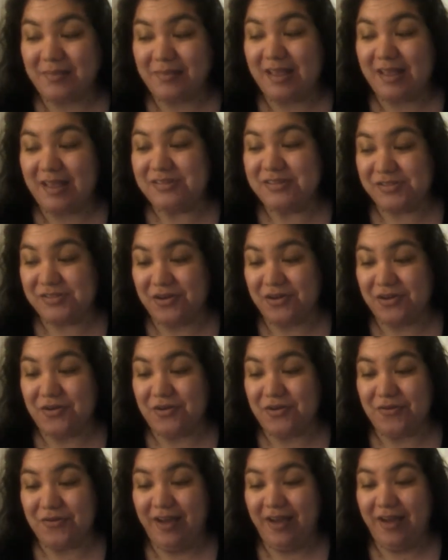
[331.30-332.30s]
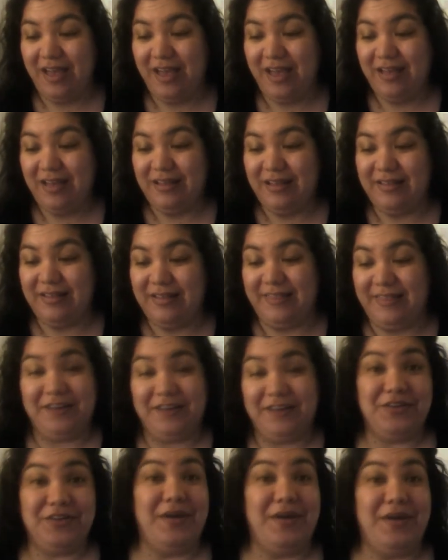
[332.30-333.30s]
So
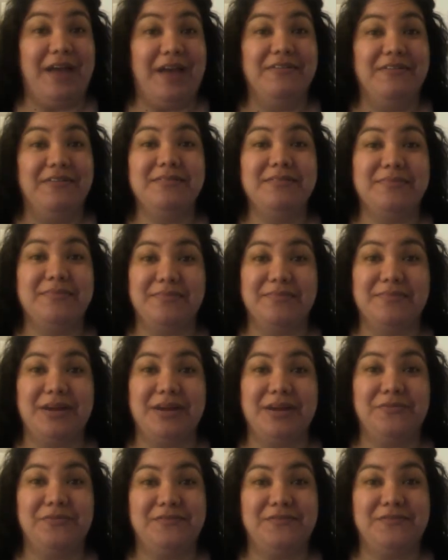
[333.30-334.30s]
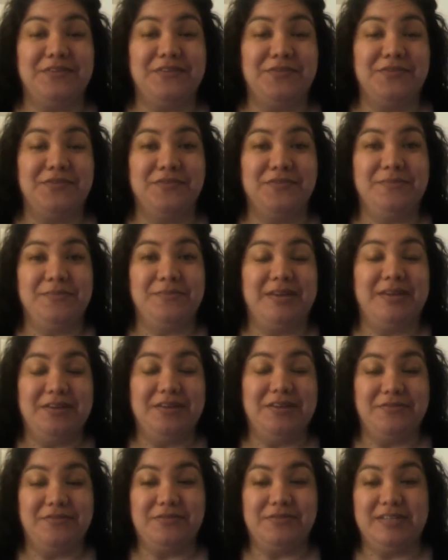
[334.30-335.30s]
there you have it, my review for Big
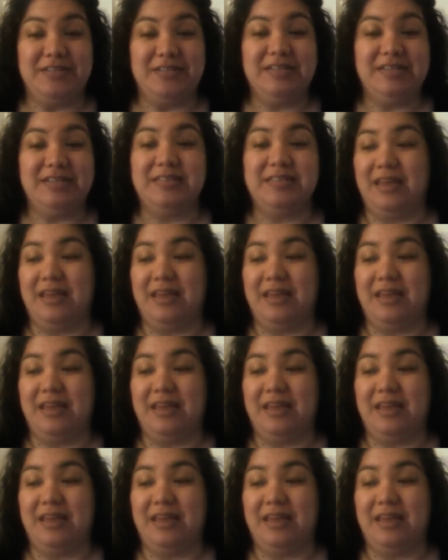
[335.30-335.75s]
Hero 6.